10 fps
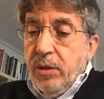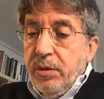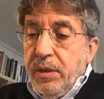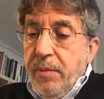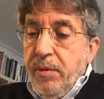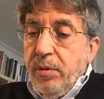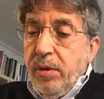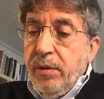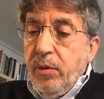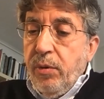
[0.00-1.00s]

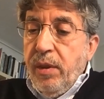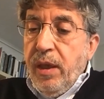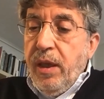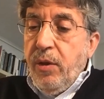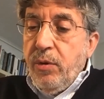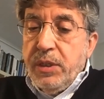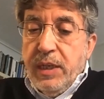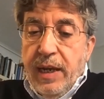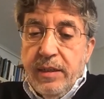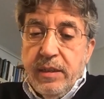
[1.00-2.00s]
Contributing to the EU
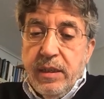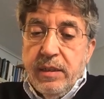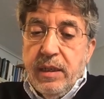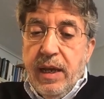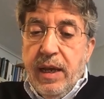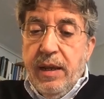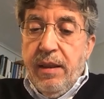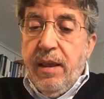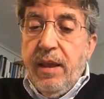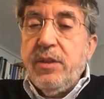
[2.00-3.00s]
Challenges
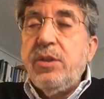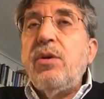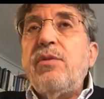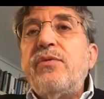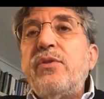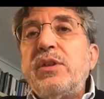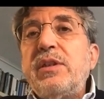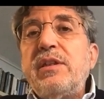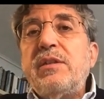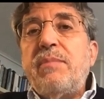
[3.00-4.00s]
and the Issue of
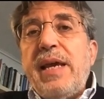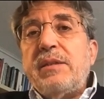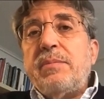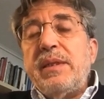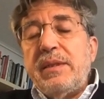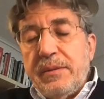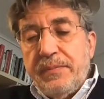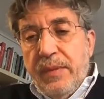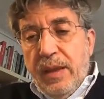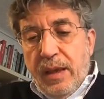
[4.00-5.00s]
Forced Displacement.
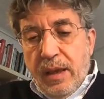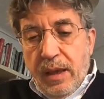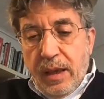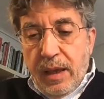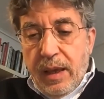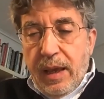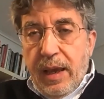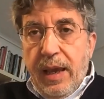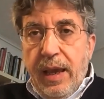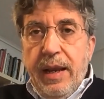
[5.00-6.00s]

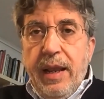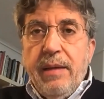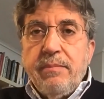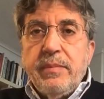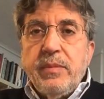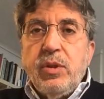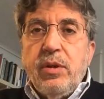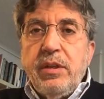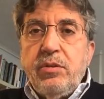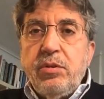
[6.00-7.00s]
And I'm
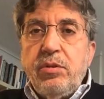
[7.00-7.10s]
going to